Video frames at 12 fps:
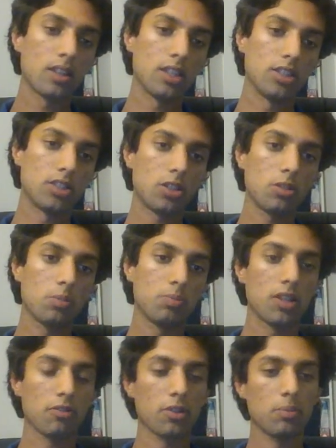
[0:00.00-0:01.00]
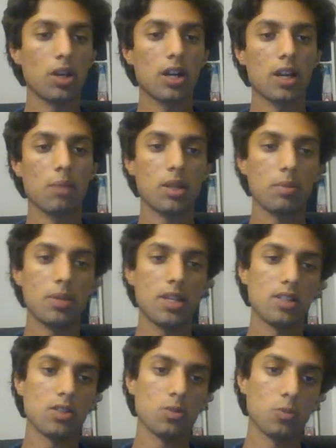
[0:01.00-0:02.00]
These two different block
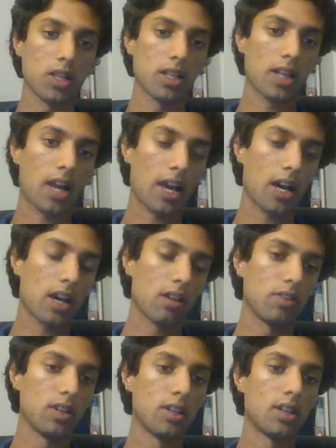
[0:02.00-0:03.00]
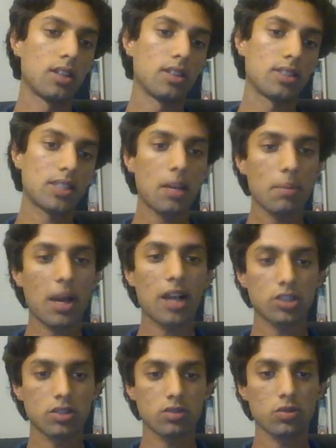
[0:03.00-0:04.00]
MDPs will have the same
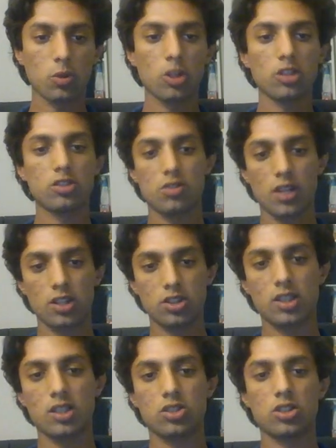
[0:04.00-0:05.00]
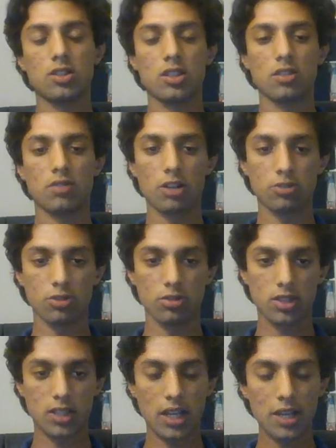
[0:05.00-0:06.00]
actions, rewards, transitions, and ground
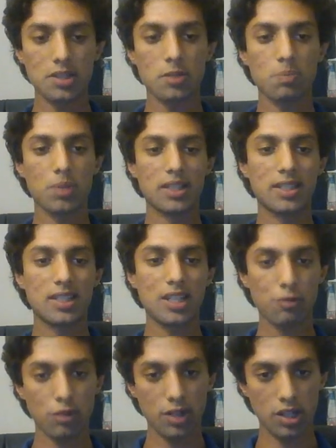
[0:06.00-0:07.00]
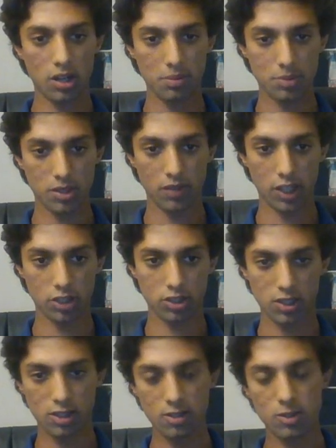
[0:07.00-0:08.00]
truth states, but different
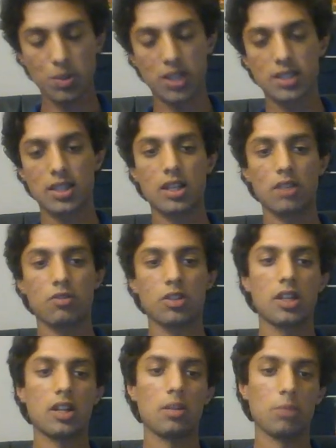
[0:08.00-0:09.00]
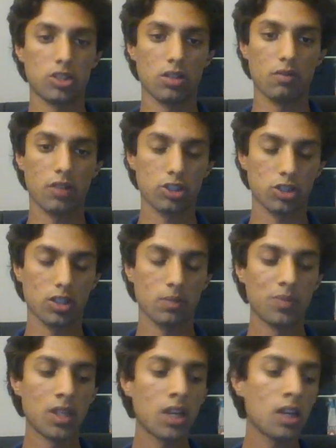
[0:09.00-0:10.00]
observations because they differ in an emission function.
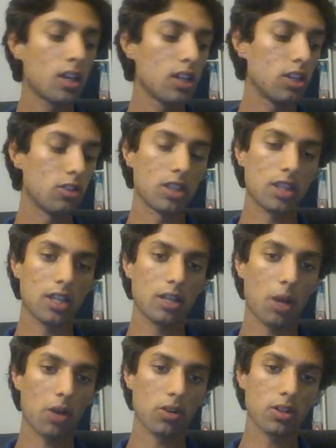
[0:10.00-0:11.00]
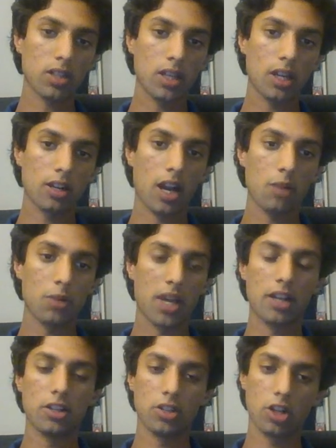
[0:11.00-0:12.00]
You can think about earlier how we
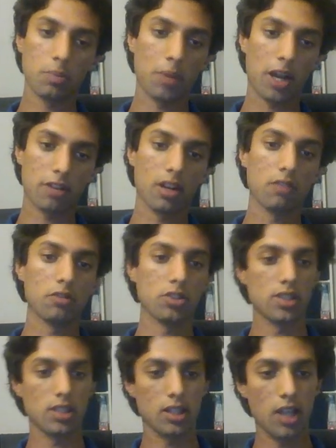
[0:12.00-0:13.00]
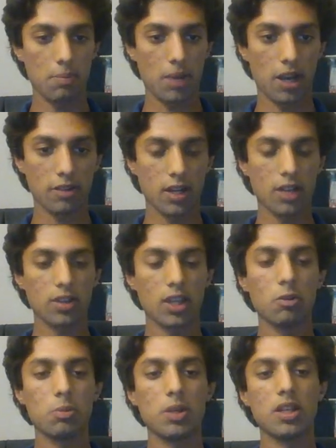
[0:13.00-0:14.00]
had a dark background versus a light background.
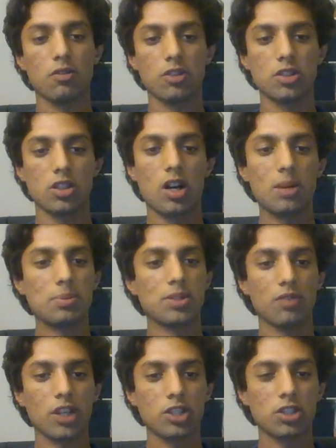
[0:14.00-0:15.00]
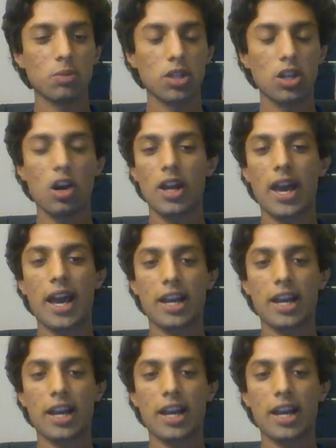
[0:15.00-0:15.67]
That would be a difference in observation, but not